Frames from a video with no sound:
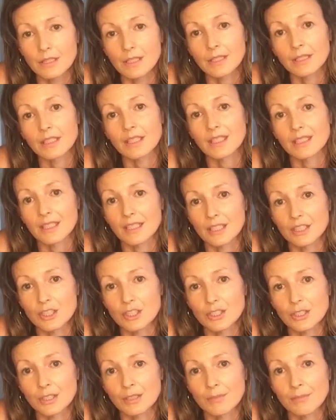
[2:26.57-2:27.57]
and it can
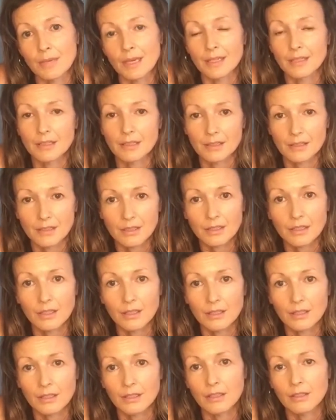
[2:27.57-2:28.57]
actually make it
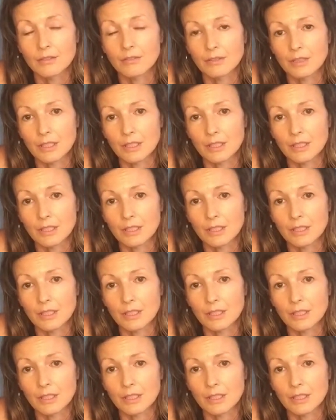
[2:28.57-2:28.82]
uh,